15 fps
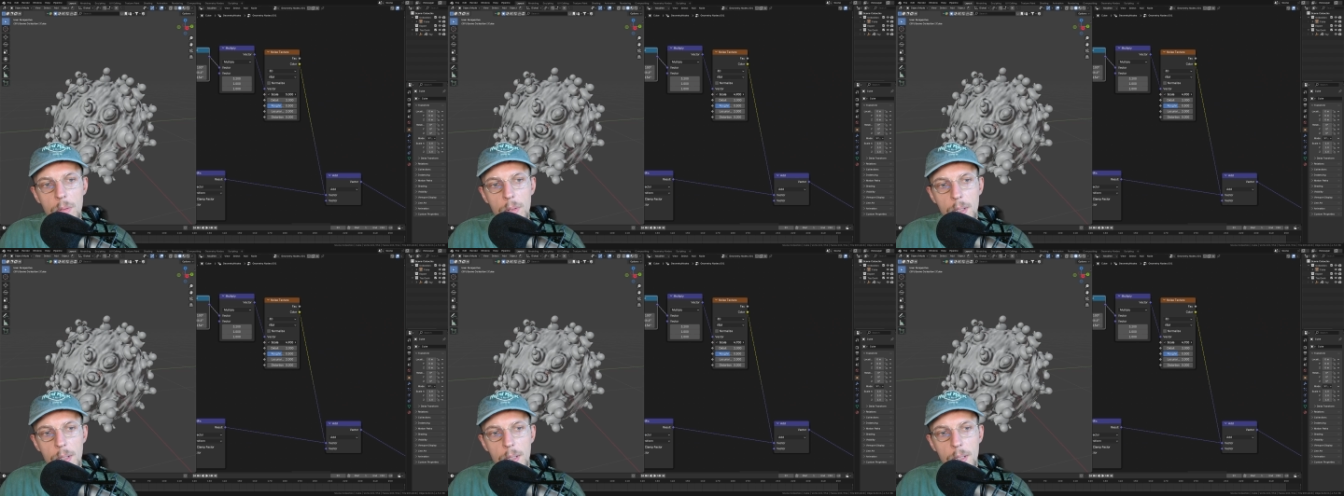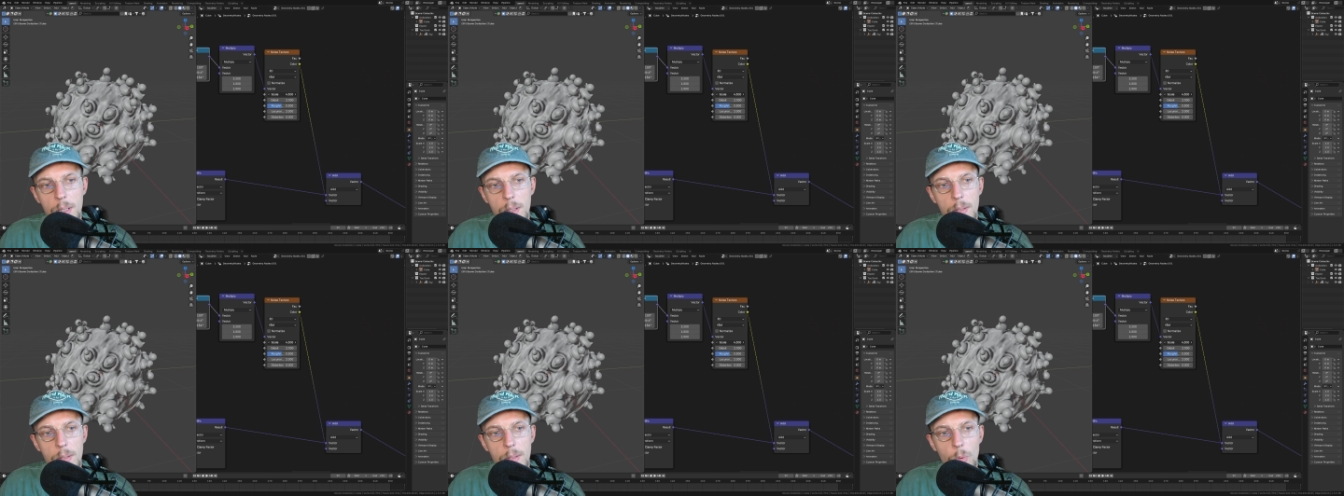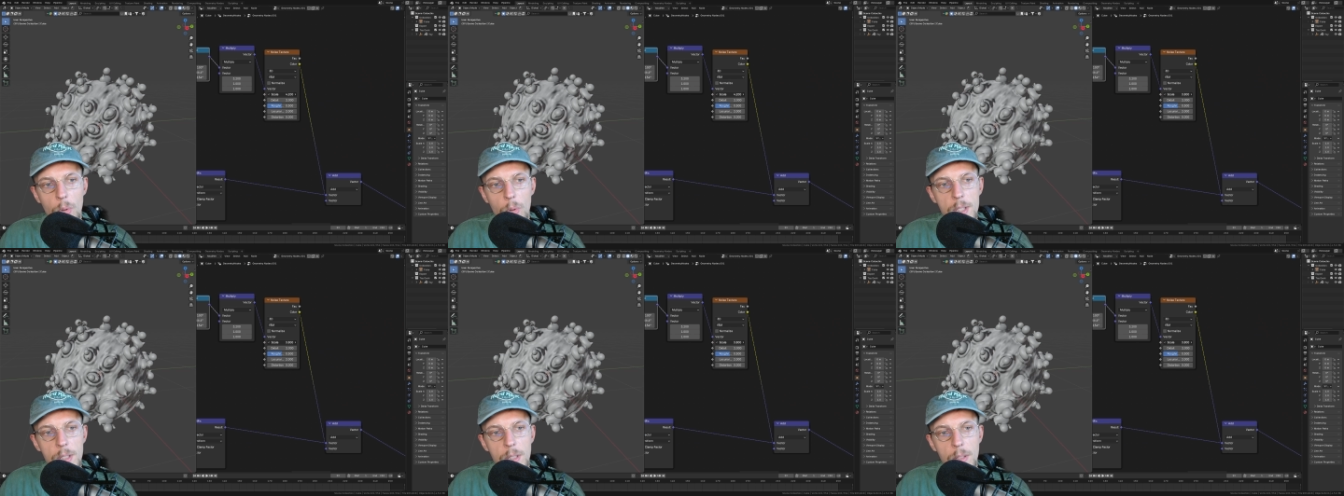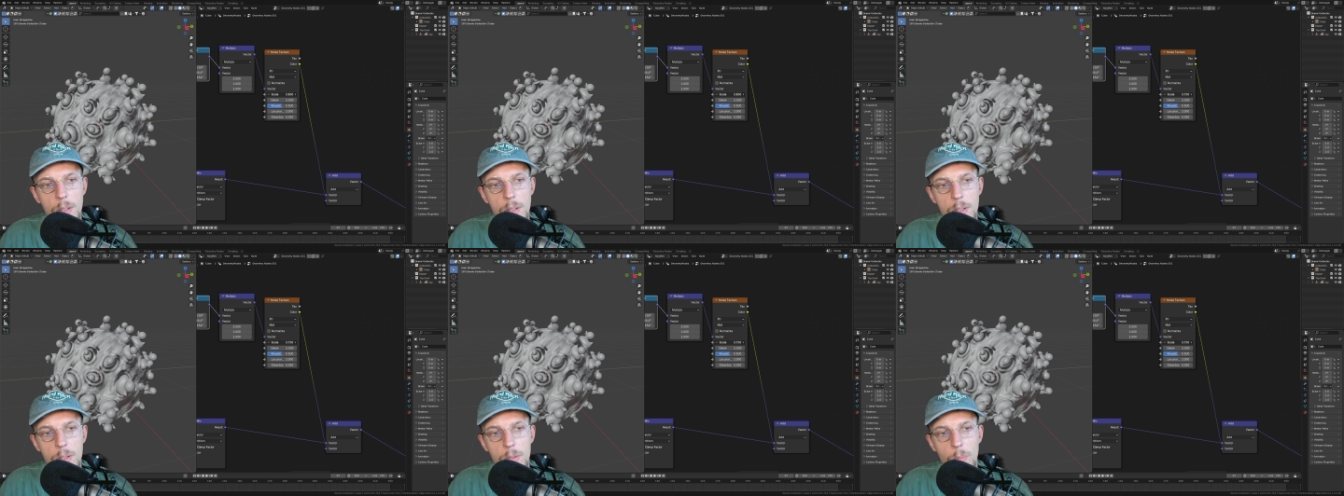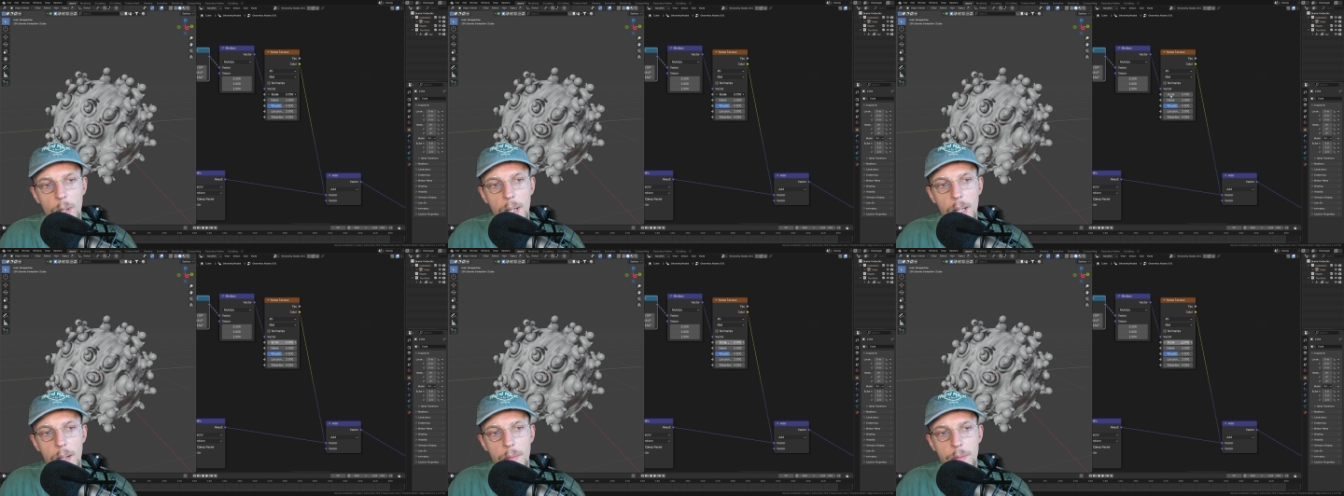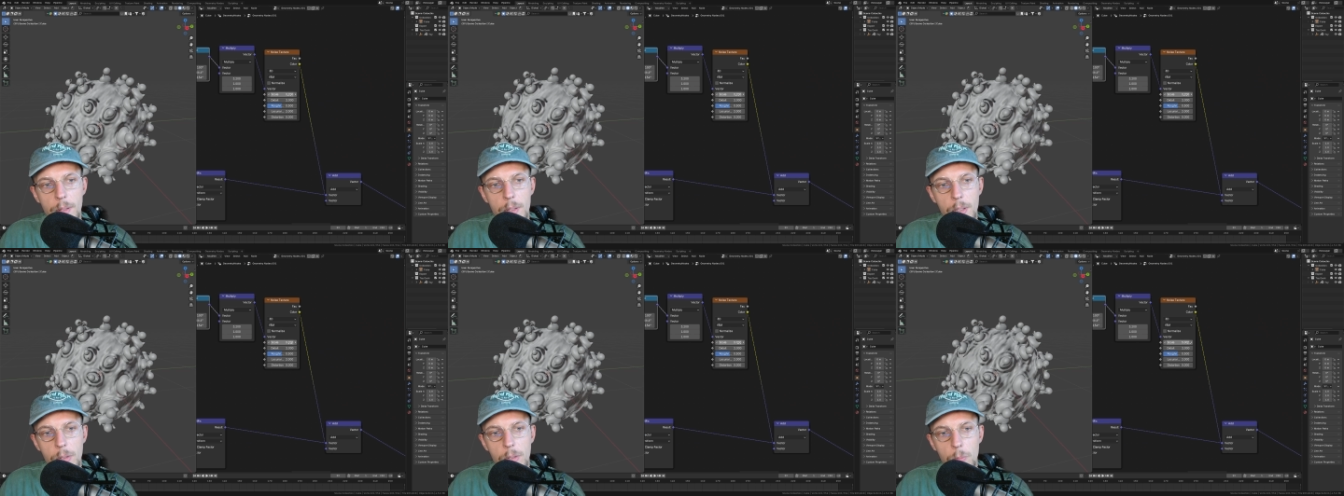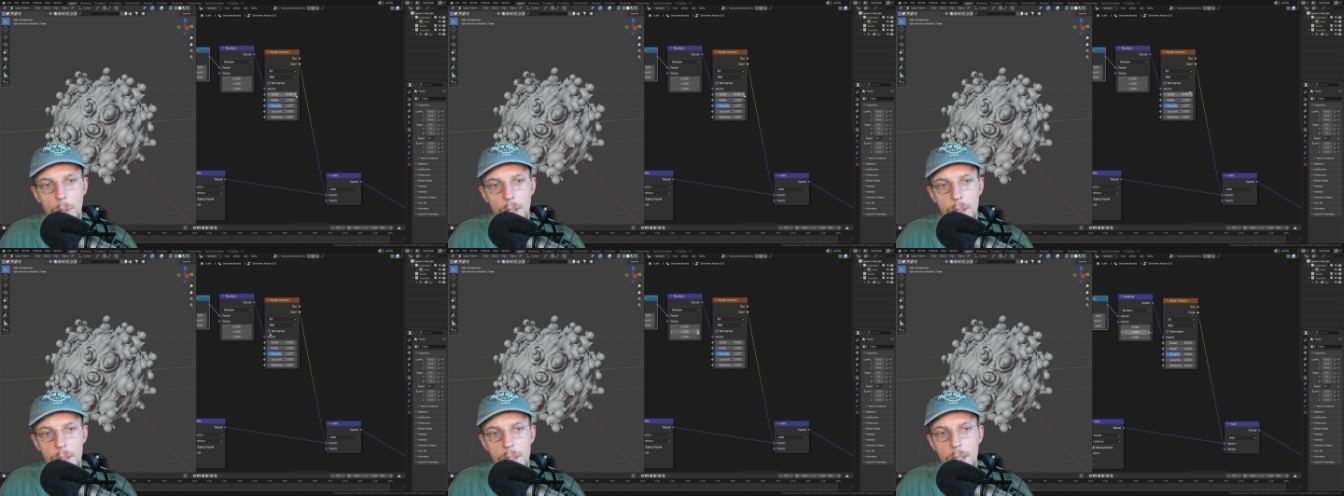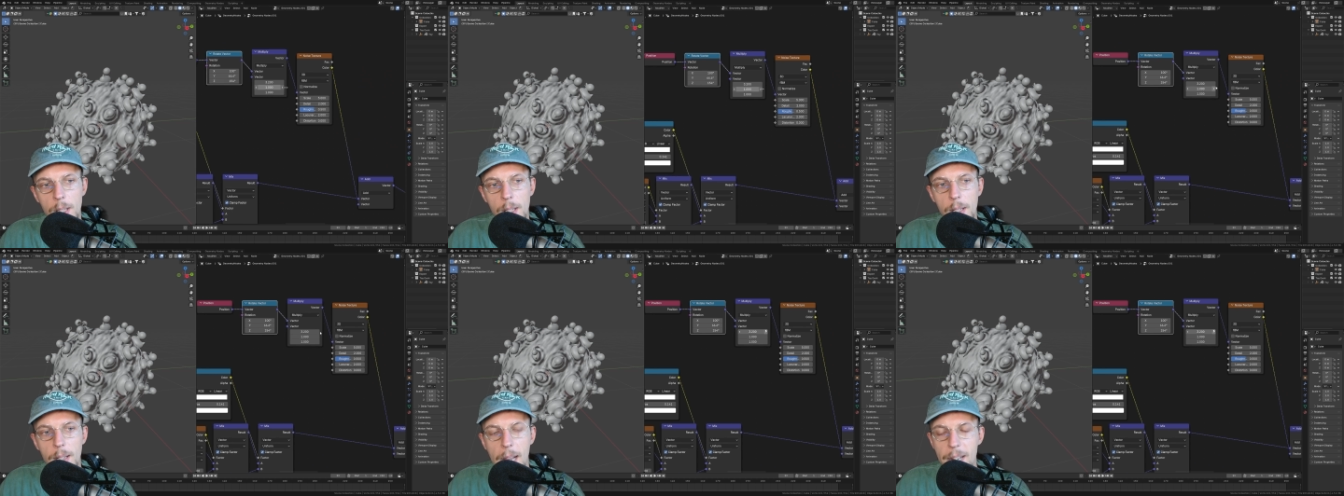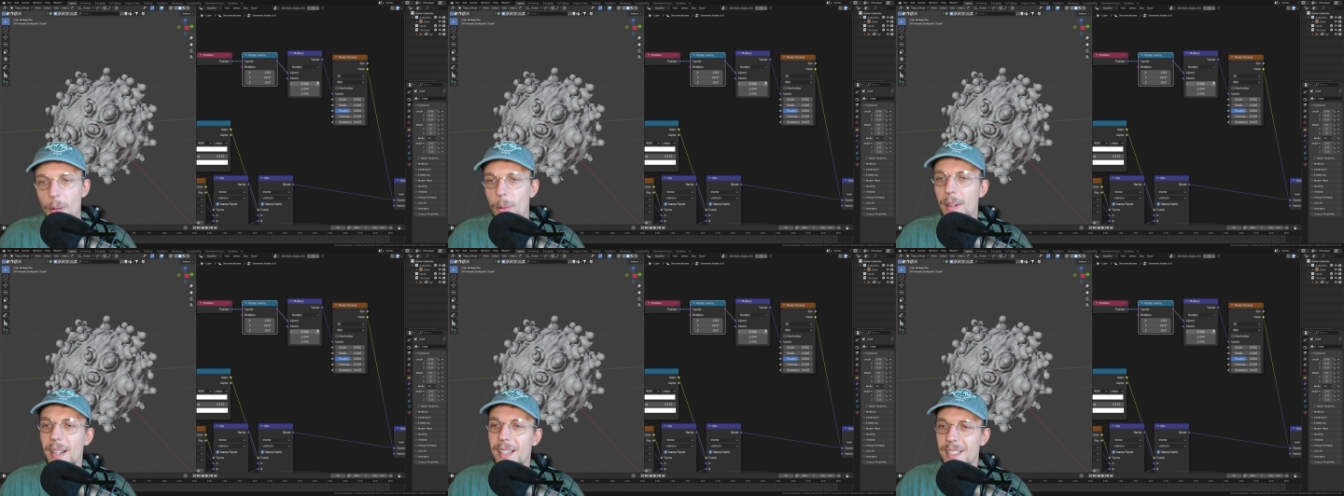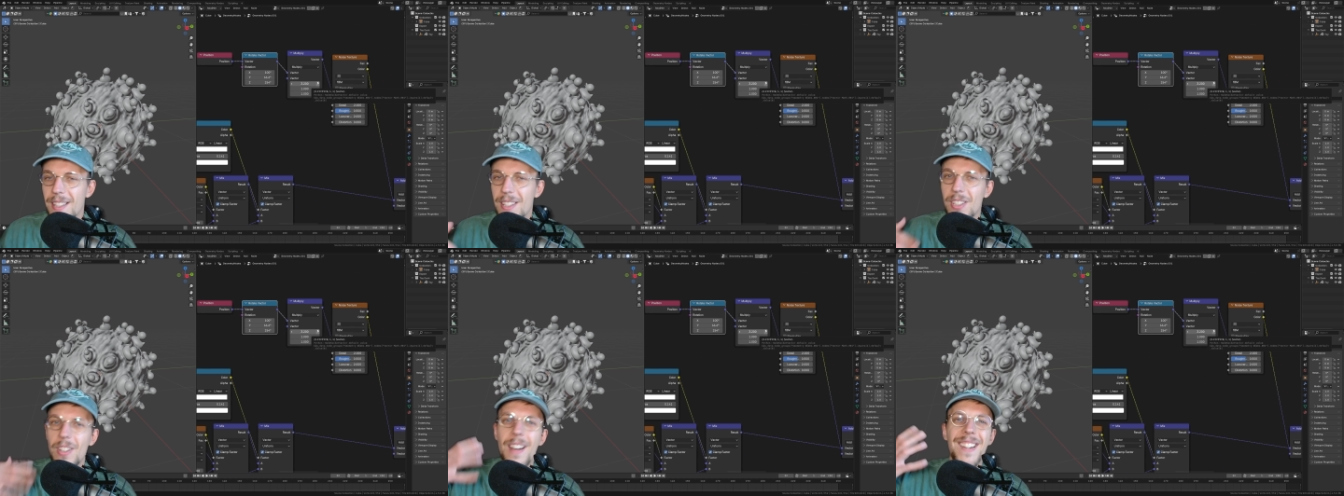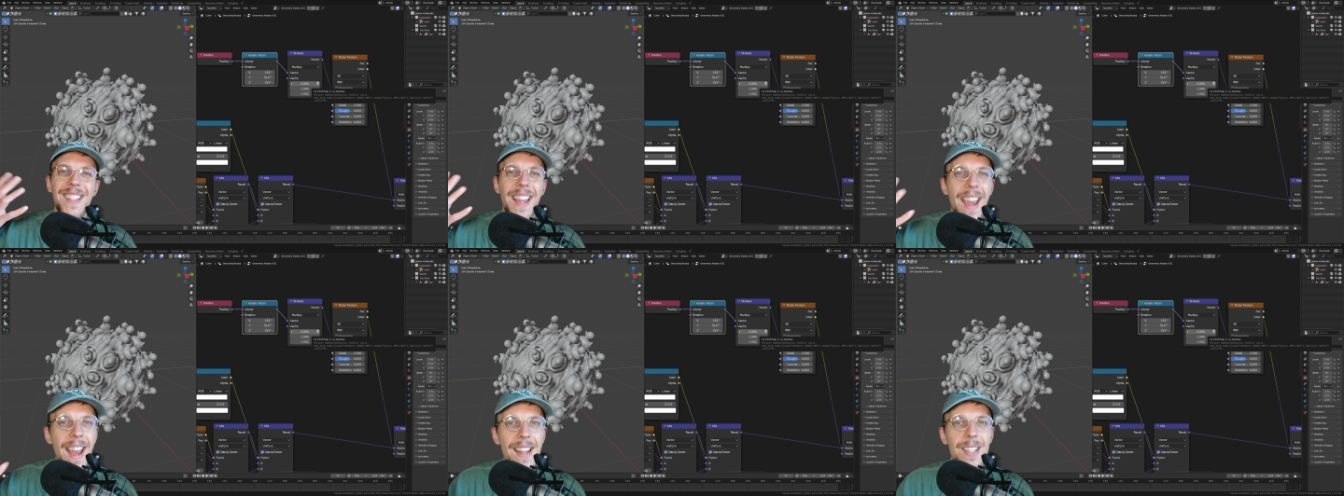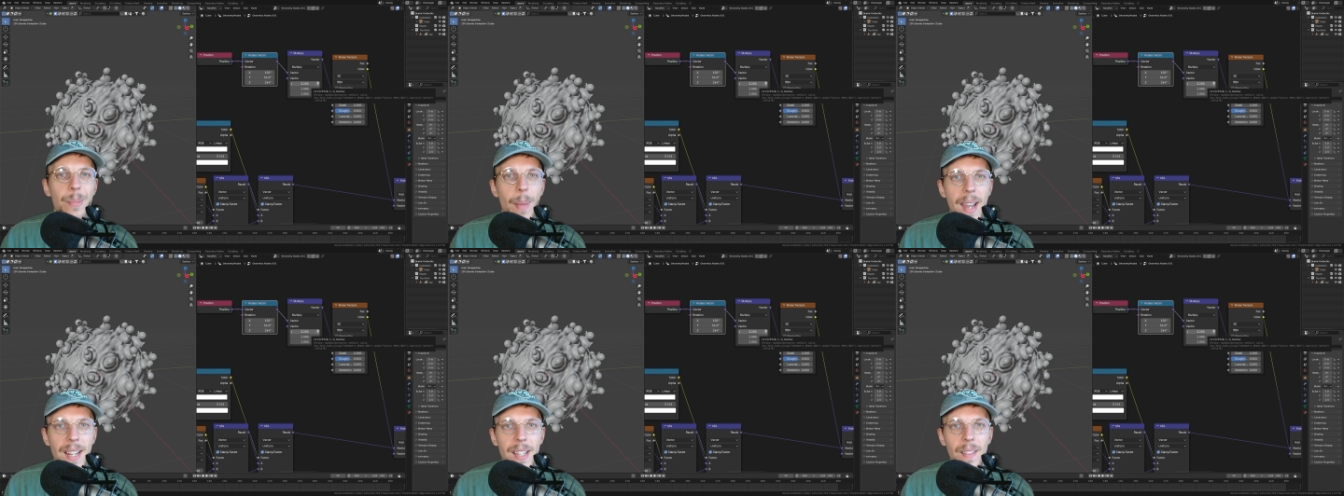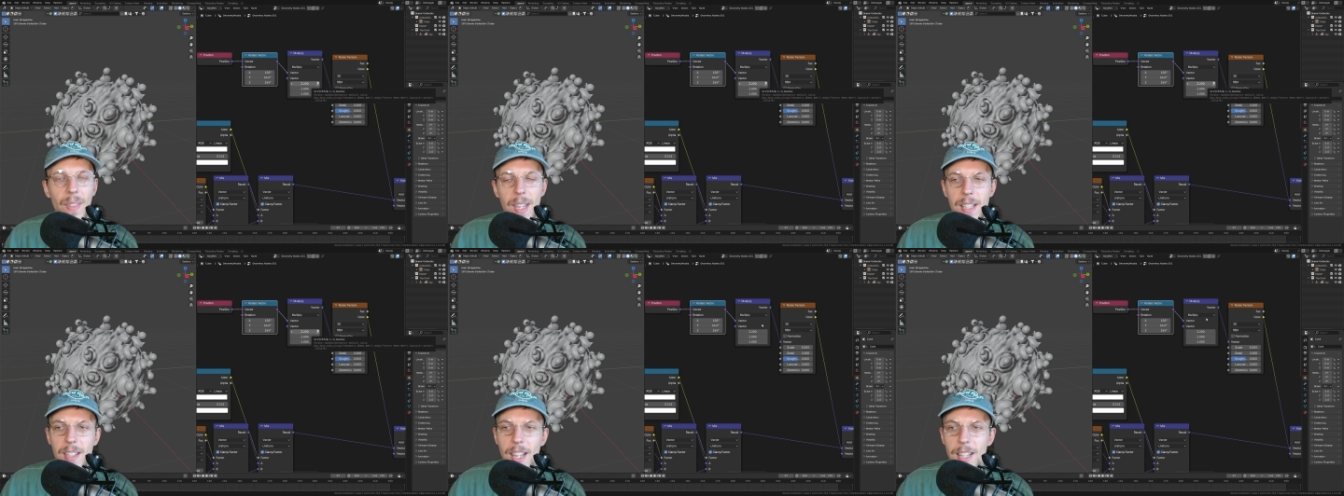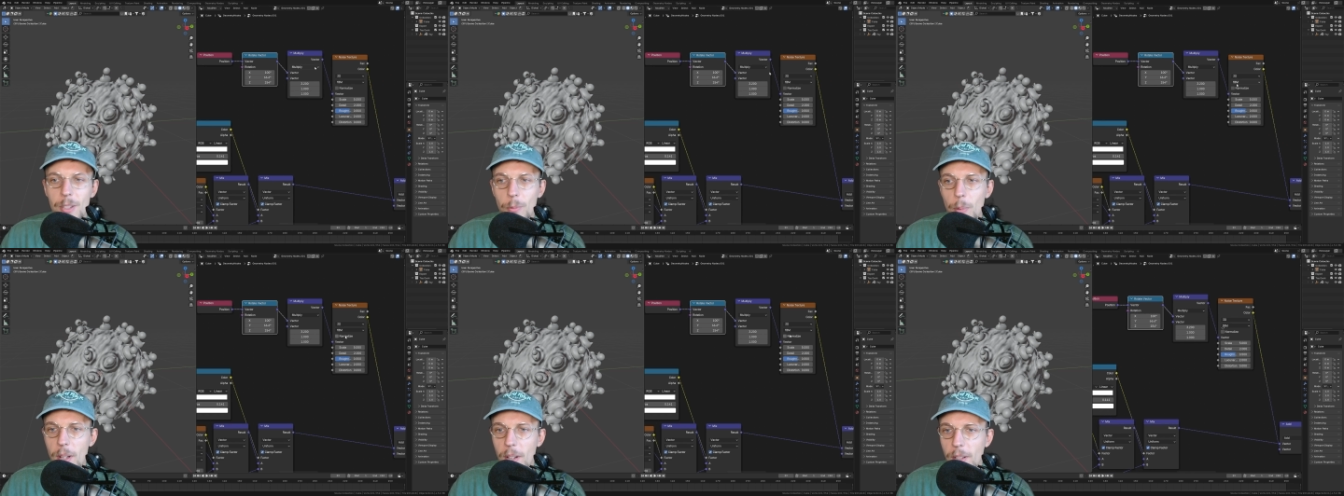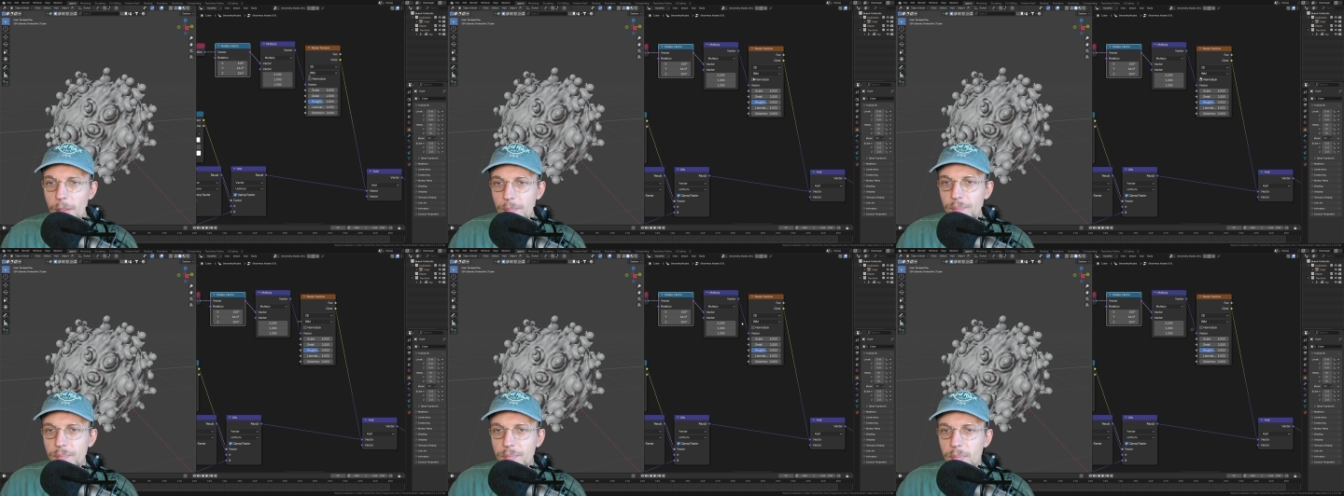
the noisiness, whatever you want. And now we can actually start animating this as well.